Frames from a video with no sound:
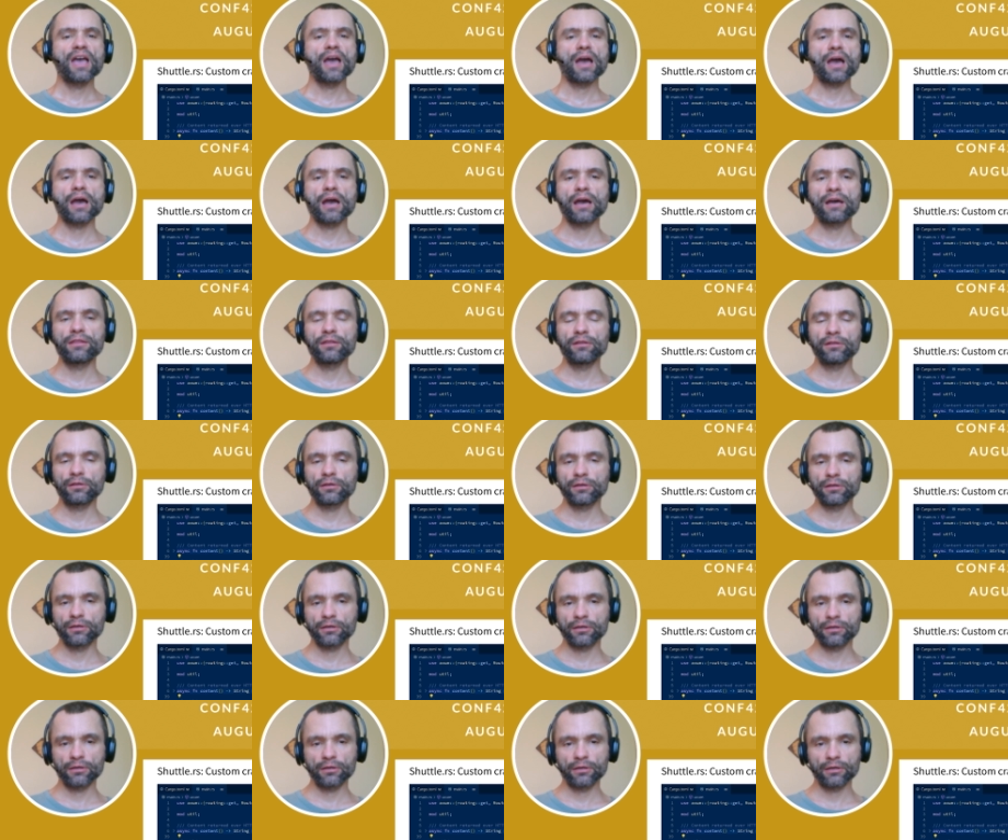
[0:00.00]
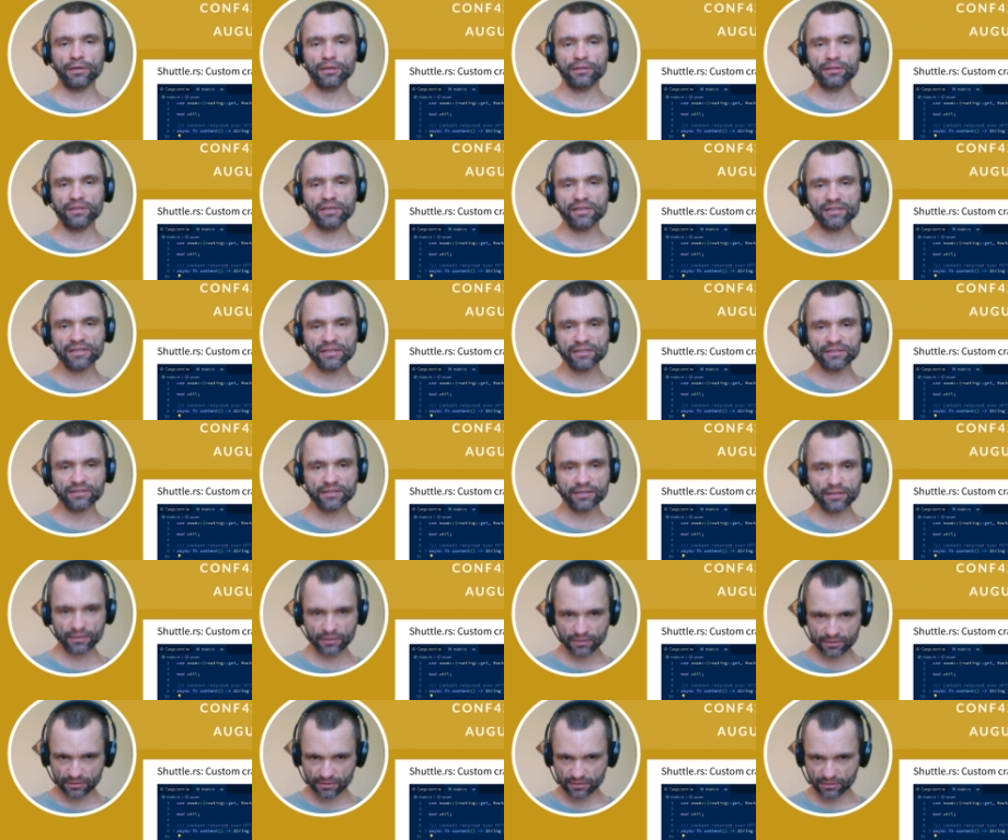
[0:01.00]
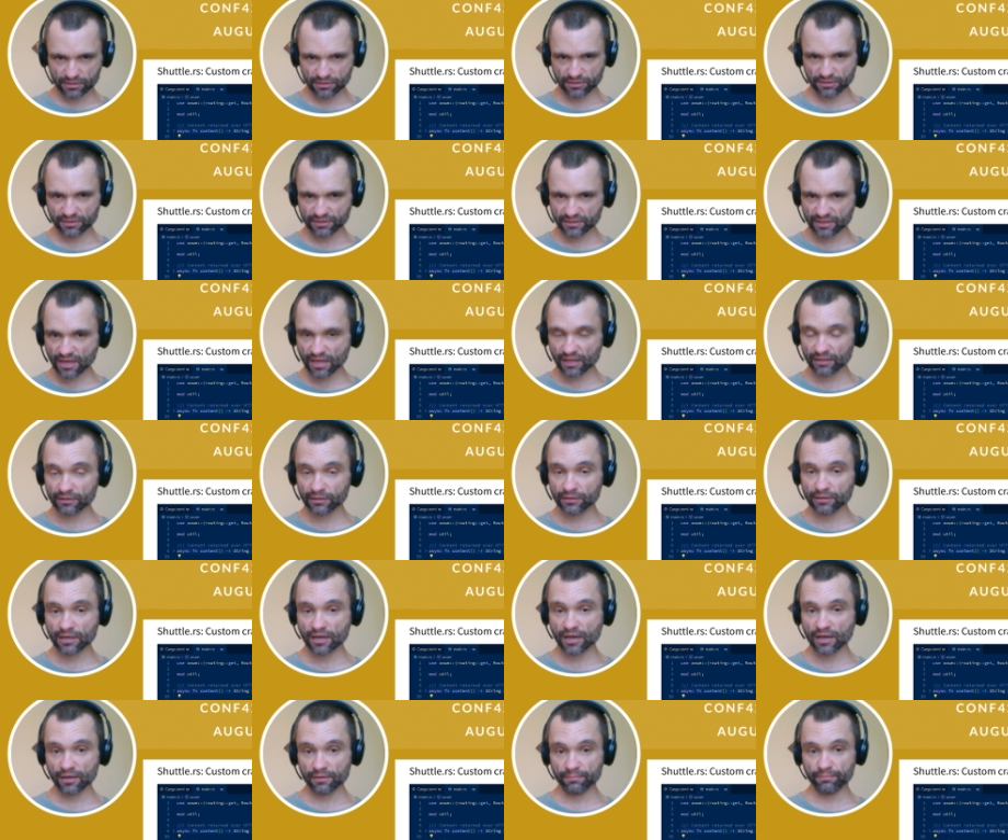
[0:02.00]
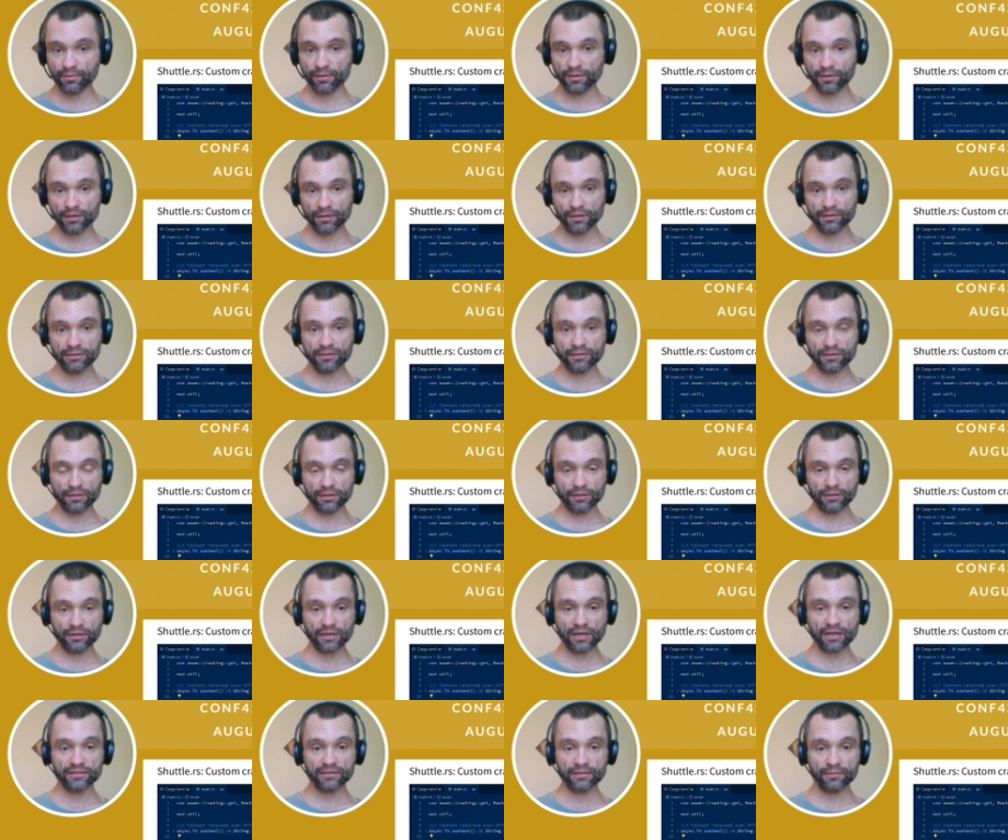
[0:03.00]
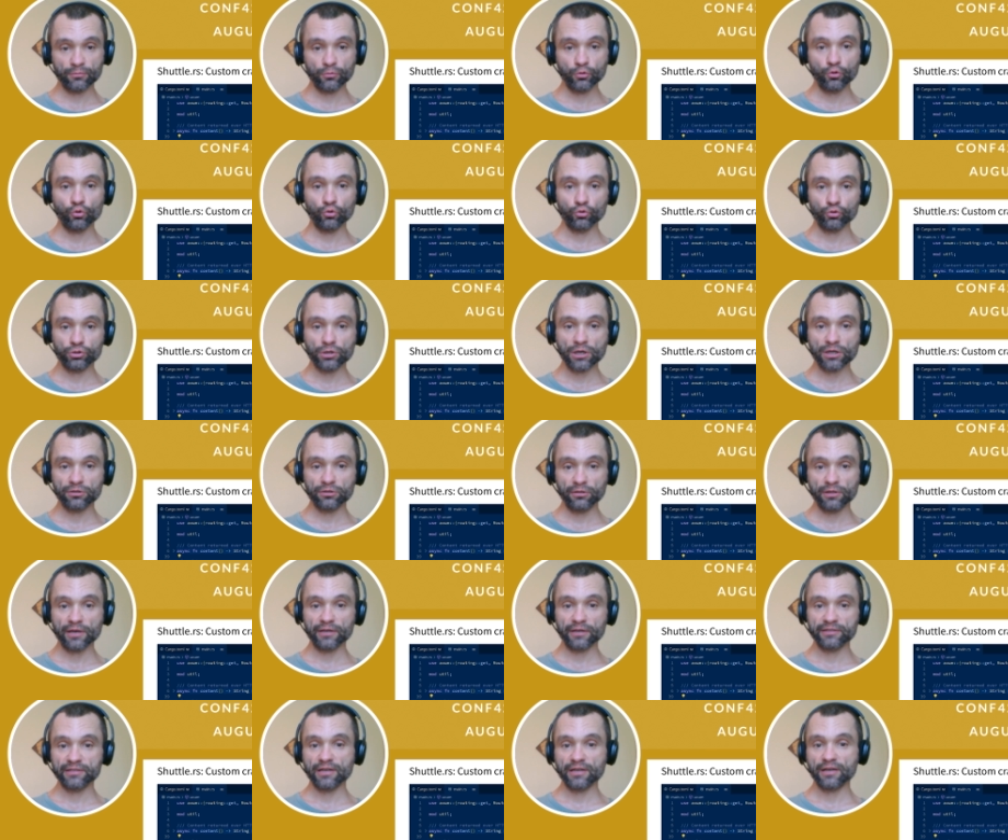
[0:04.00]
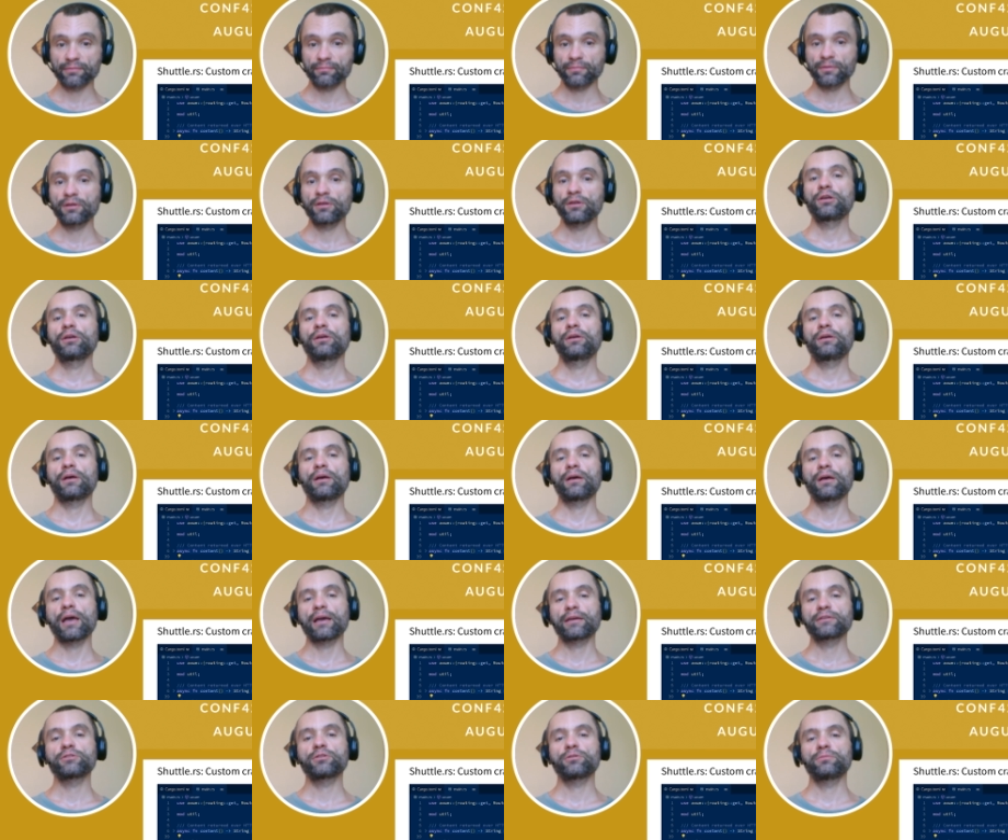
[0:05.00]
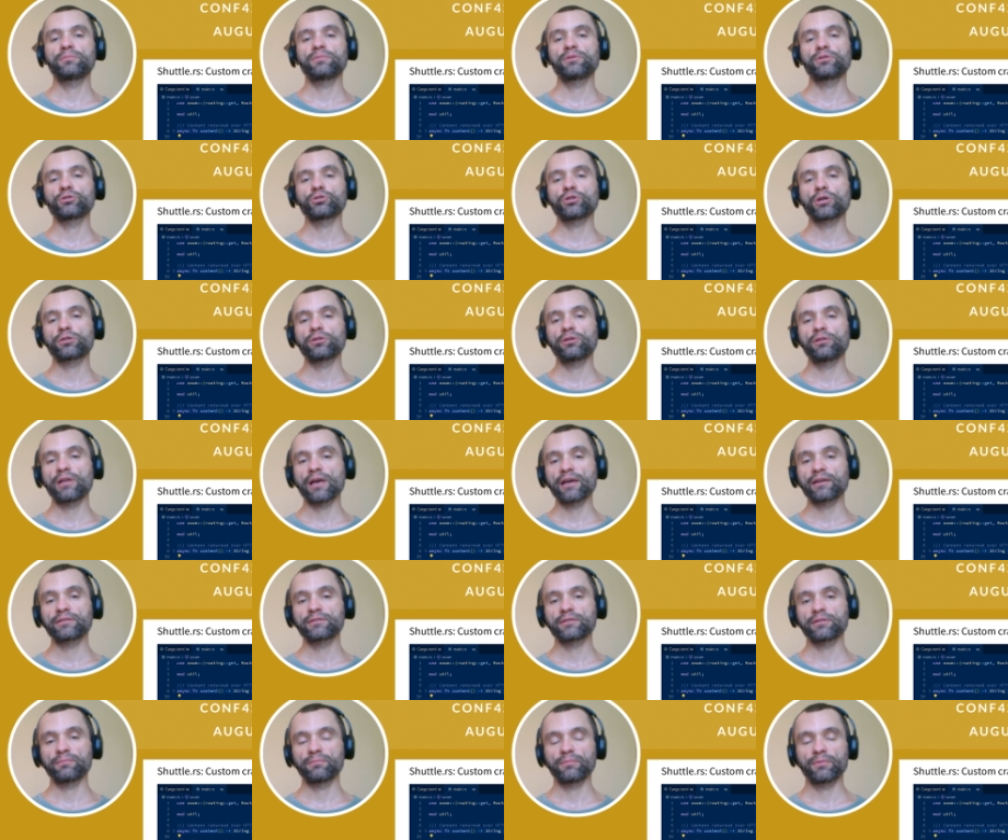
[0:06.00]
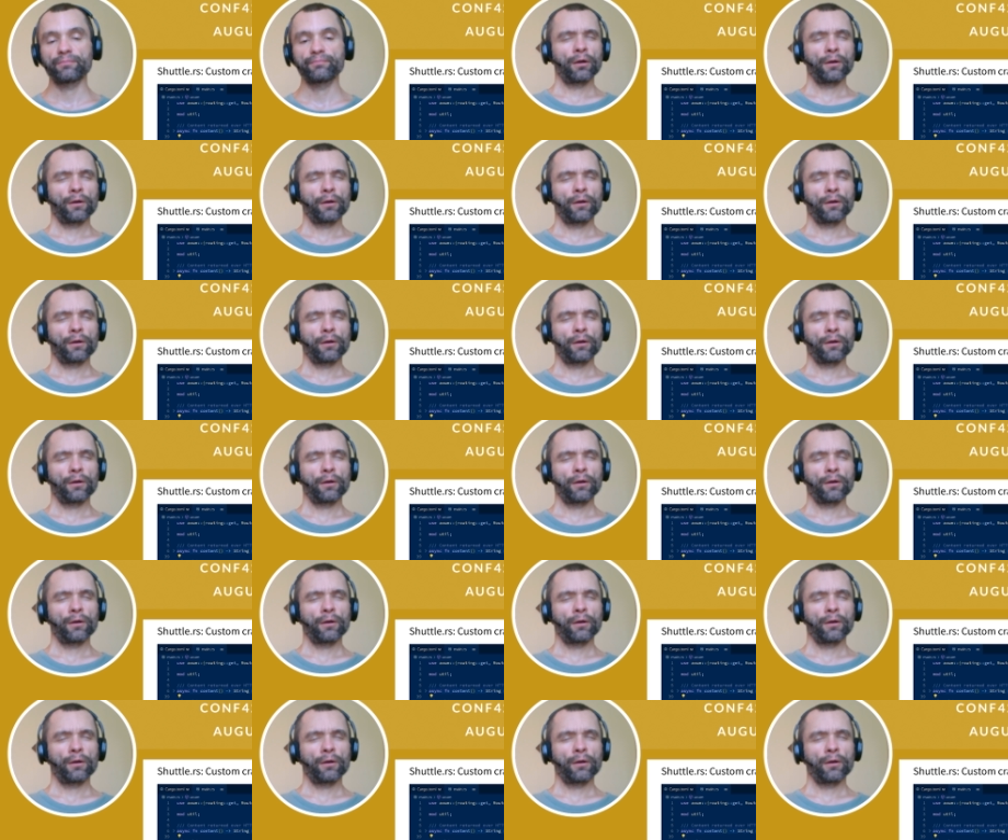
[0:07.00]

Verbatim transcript: And in this instance, the result type is uh, custom to Shuttle Axum, Axum, Shuttle Axum.